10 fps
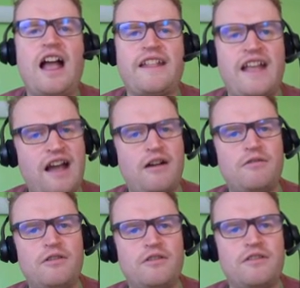and
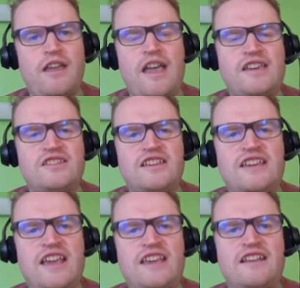how other
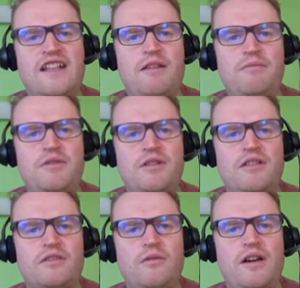HTK can help you
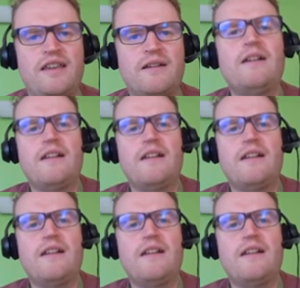along the way.